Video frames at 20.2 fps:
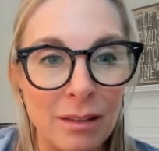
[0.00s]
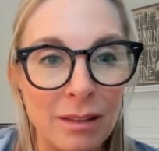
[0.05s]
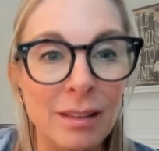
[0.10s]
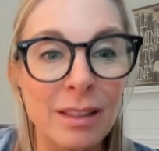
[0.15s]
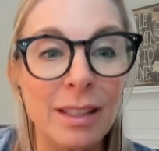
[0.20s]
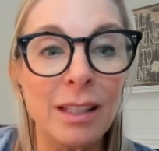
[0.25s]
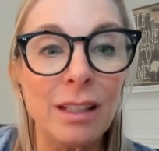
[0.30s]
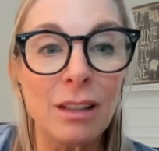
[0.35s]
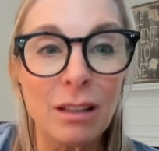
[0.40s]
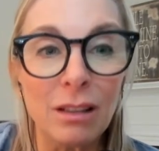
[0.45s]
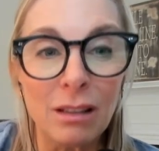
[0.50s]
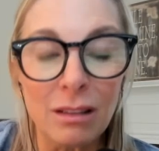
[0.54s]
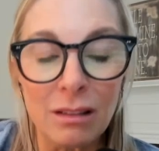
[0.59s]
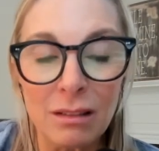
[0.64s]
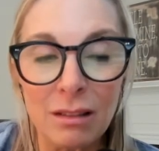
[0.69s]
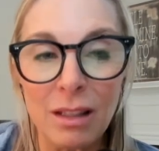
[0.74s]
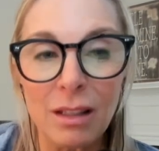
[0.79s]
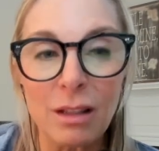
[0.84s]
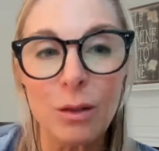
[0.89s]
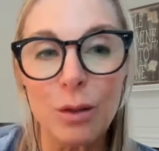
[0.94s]

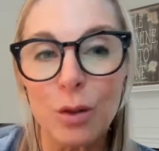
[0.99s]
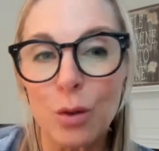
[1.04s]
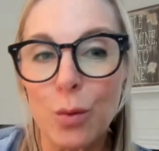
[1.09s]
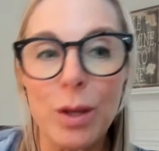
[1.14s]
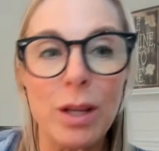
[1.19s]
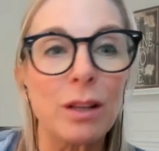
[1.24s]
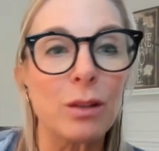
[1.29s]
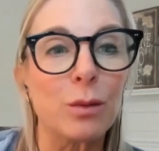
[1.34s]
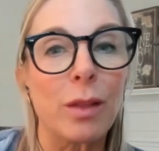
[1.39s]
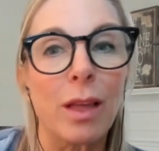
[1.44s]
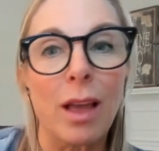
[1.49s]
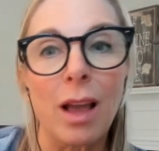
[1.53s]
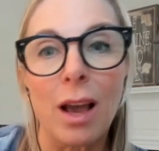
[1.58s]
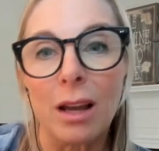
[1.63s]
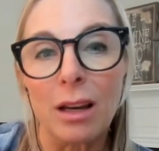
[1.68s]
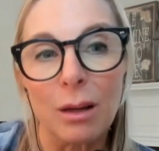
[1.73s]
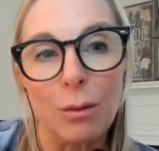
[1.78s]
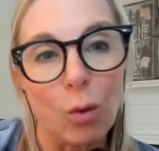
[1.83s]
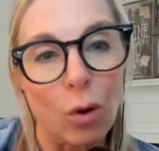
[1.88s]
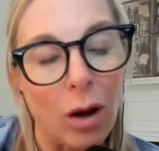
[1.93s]
little tweaks with
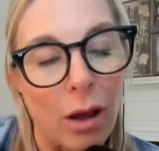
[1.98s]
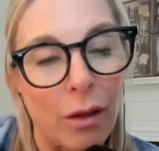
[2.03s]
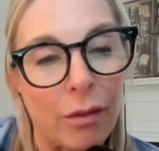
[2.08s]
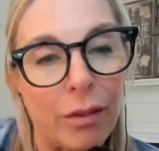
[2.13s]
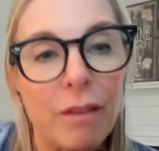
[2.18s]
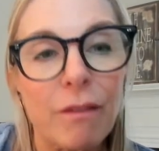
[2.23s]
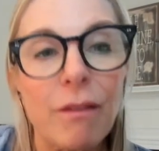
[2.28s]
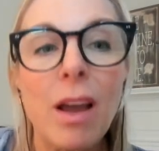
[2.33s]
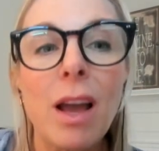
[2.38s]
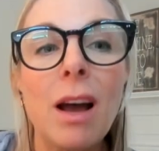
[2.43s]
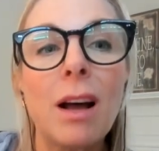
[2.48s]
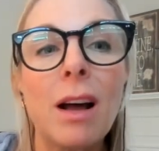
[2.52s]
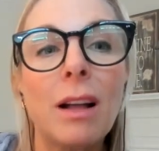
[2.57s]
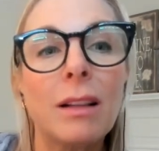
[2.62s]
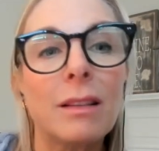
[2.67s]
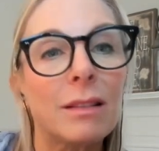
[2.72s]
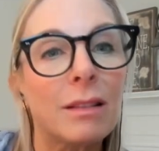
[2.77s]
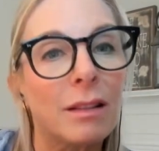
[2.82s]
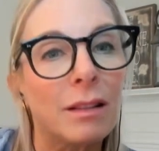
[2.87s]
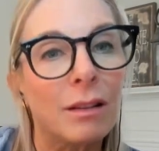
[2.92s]
adding more healthy
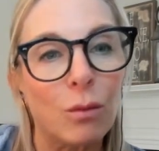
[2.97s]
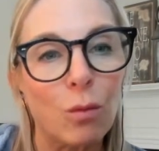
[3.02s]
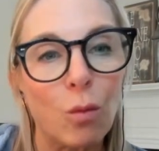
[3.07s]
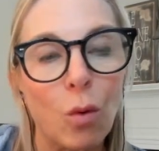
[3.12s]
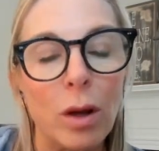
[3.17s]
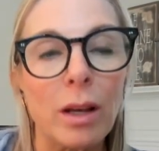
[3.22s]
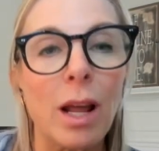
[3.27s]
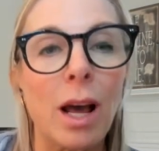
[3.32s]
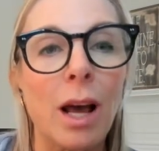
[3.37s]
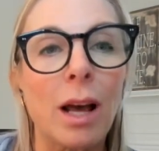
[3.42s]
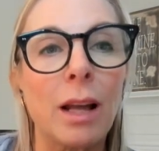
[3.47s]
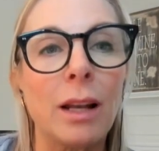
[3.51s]
fats and whatnot.